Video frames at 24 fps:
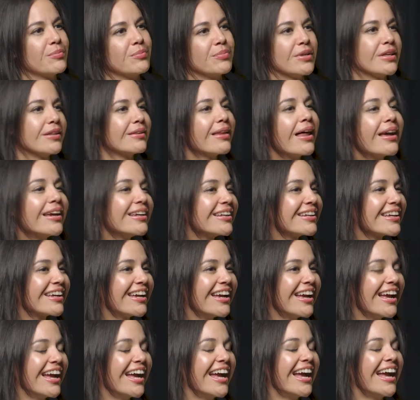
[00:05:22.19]
to be like.
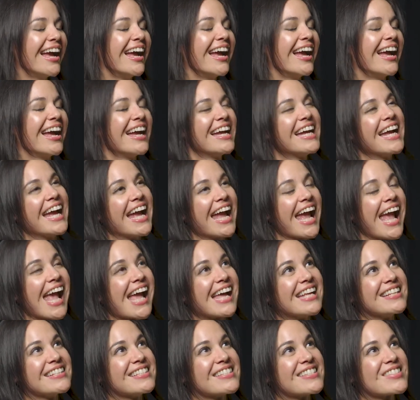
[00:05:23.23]

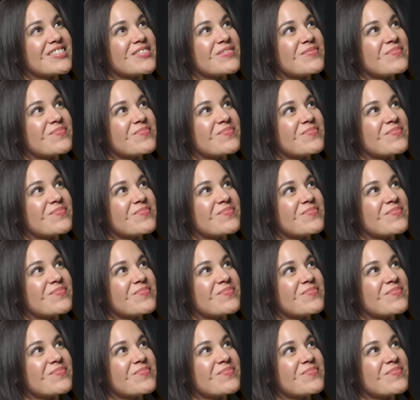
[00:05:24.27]
And